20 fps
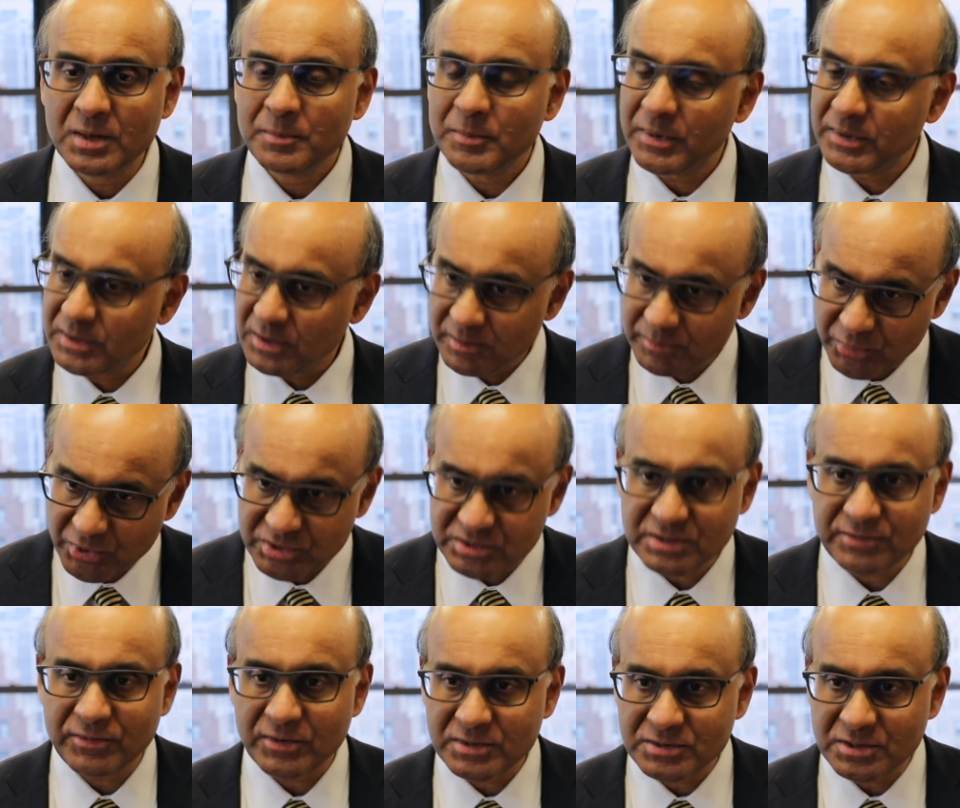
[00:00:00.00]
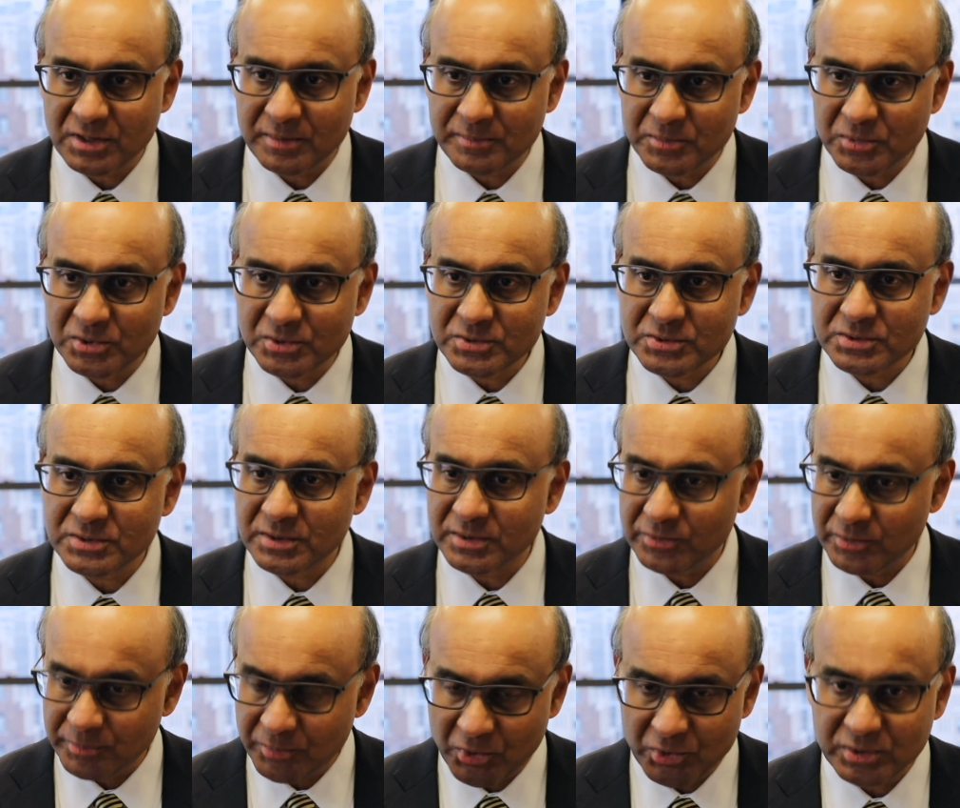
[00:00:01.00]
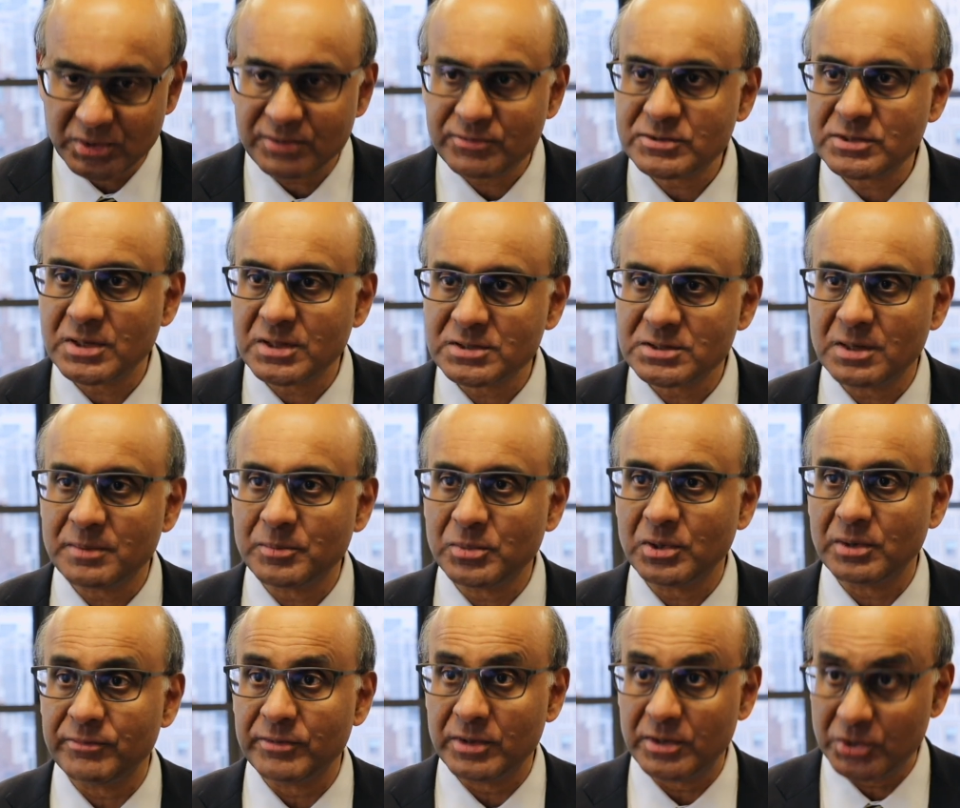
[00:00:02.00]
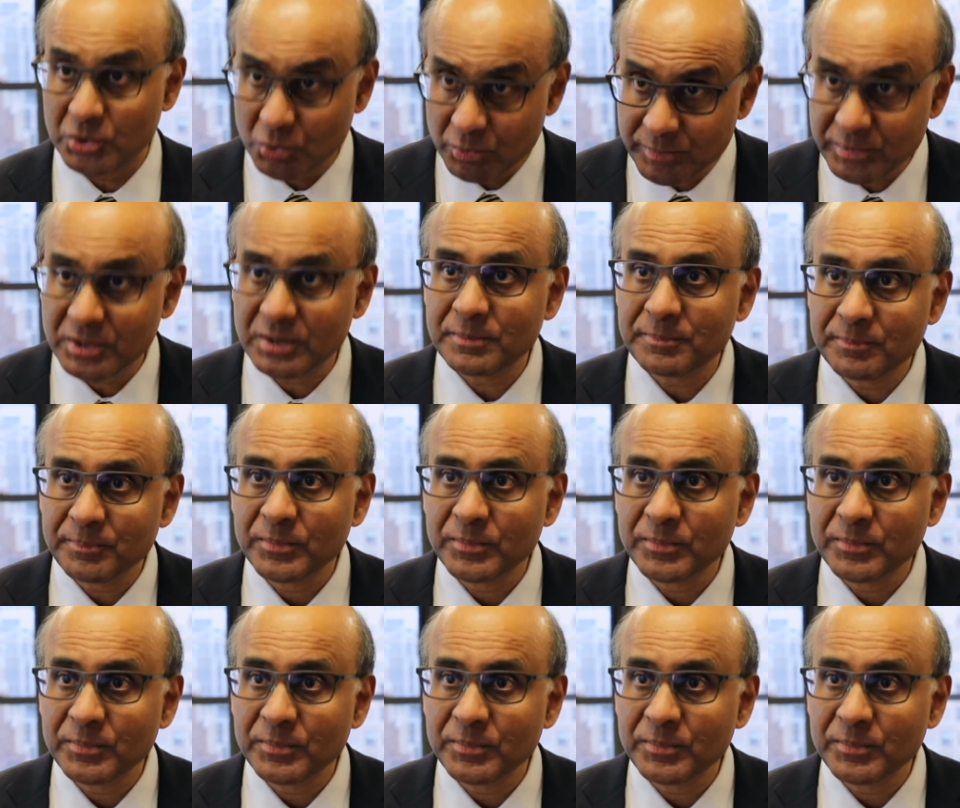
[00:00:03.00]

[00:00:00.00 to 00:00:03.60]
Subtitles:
But there are impressive examples. The report gives the example of Ethiopia,